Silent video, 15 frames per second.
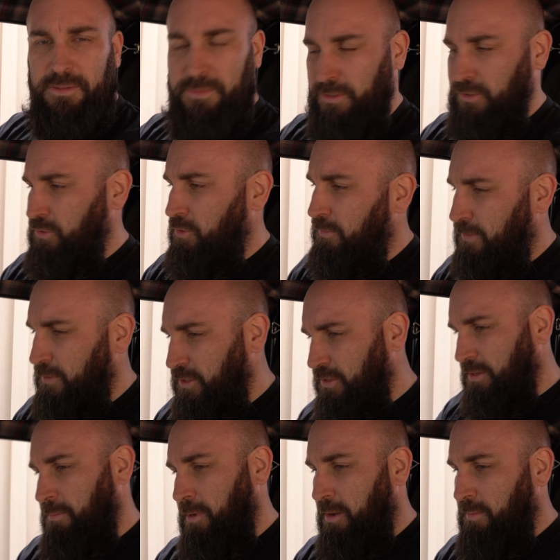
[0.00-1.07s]
switched it off for
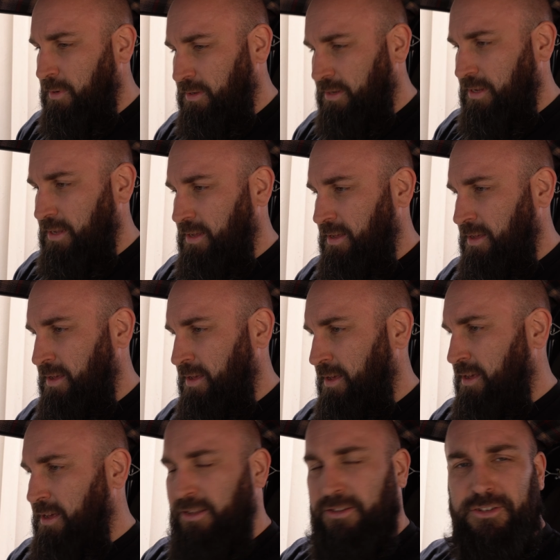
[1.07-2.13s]
just a moment,
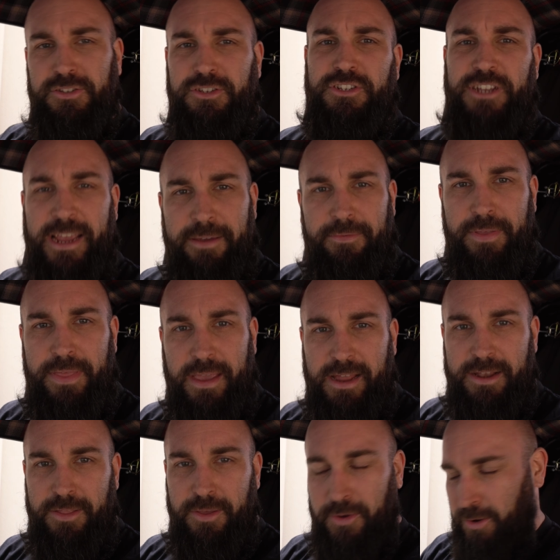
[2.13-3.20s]
just to check everything
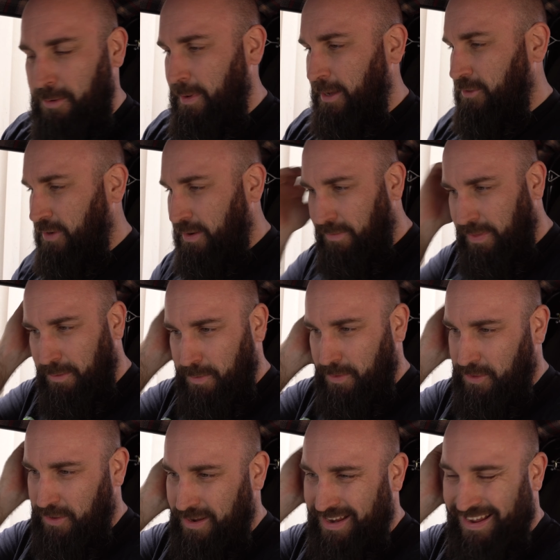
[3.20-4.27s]
under the hood and make sure everything was
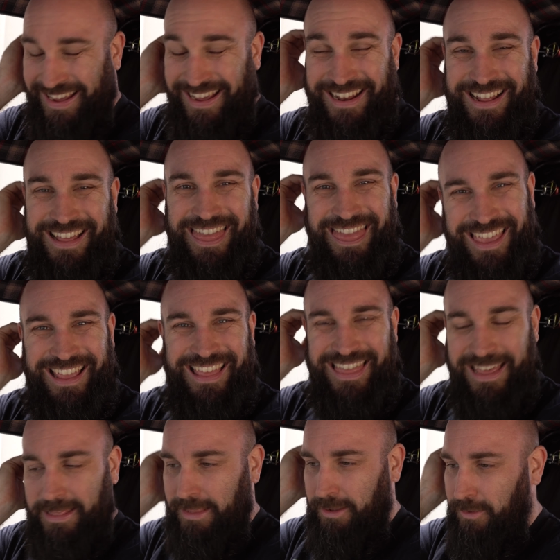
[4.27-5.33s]
good. And I think
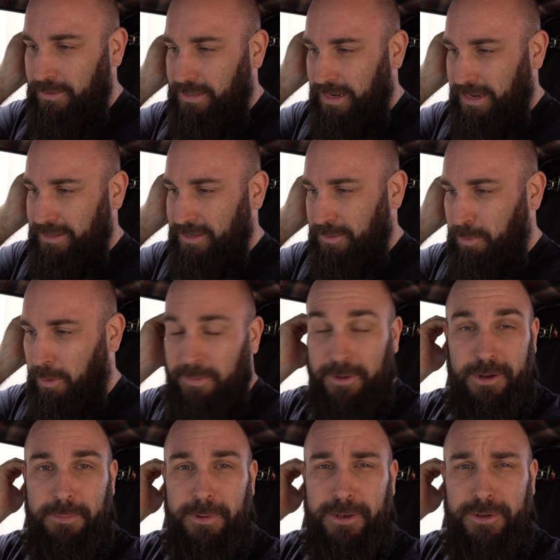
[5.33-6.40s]
that the alternator's probably
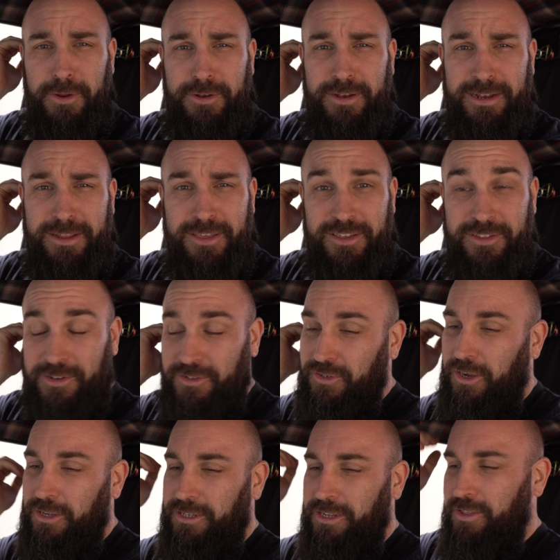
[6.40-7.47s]
got a bit of dirt in it, so it's not
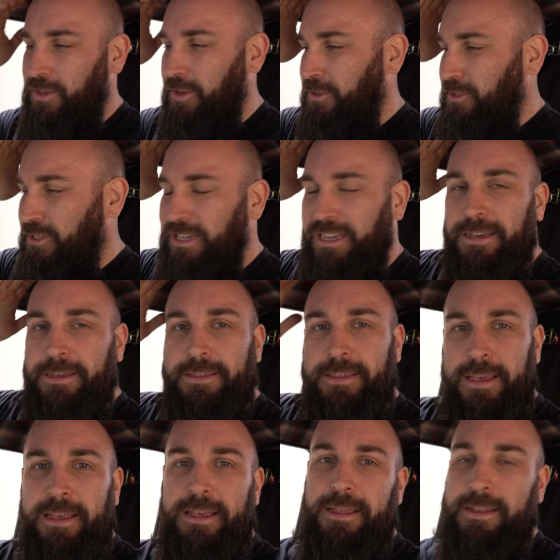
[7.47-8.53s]
charging. So she is
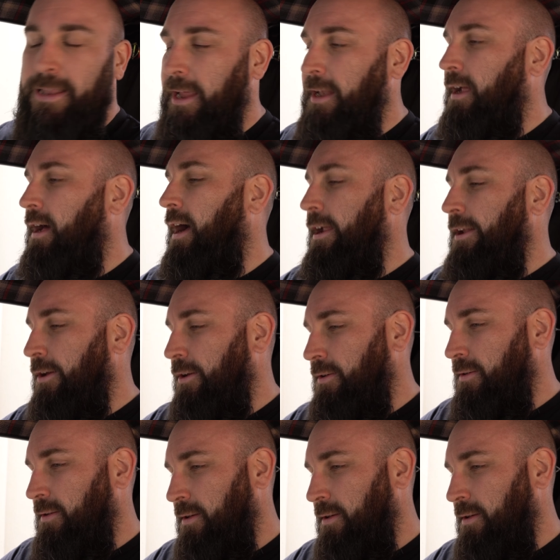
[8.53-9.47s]
dead. I know.